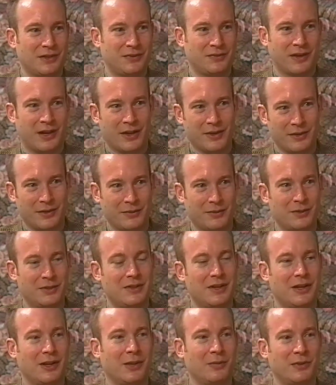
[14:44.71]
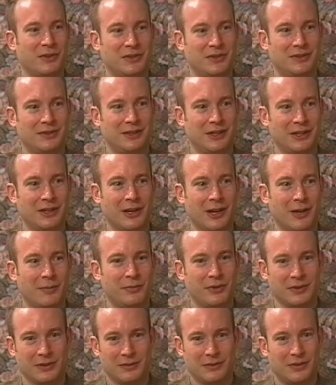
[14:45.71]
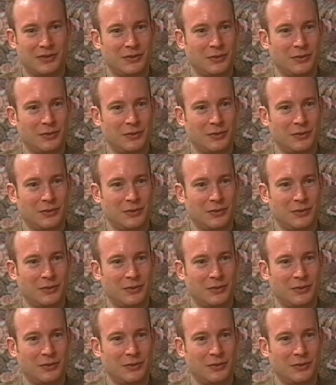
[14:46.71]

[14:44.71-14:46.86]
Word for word: that his father would help us dig up and